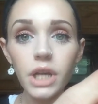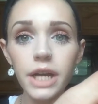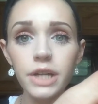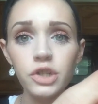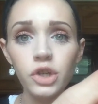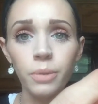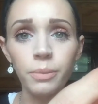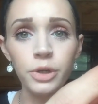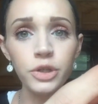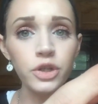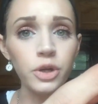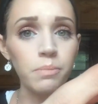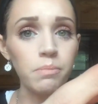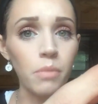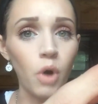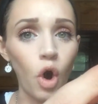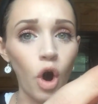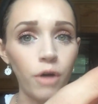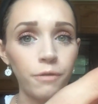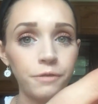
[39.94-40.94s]
It's almost a
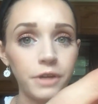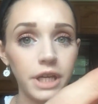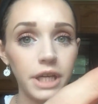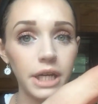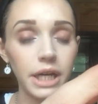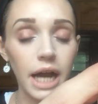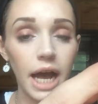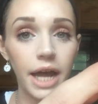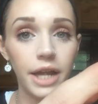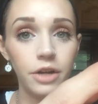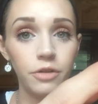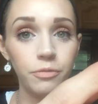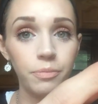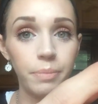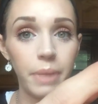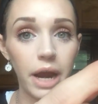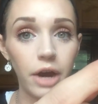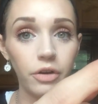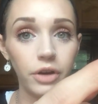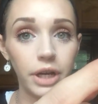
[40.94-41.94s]
mauve-y kind
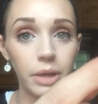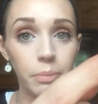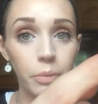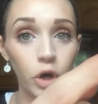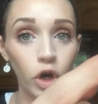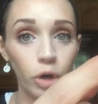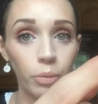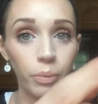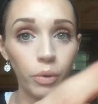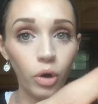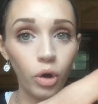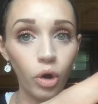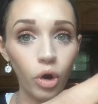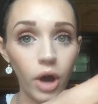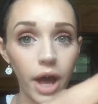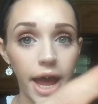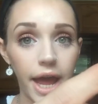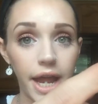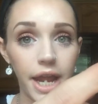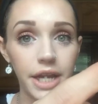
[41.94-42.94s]
of berry
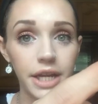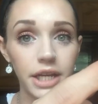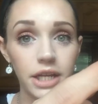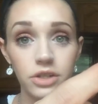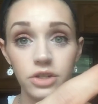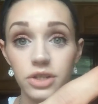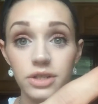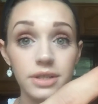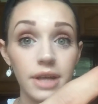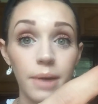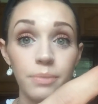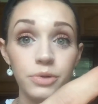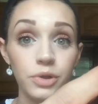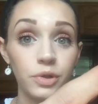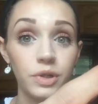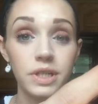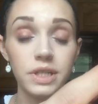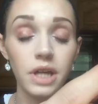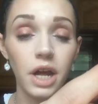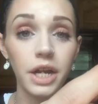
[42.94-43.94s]
purple, and it's just
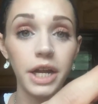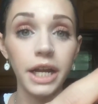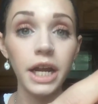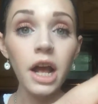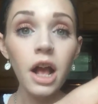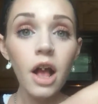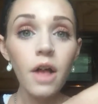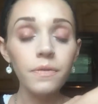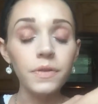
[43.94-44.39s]
absolutely stunning.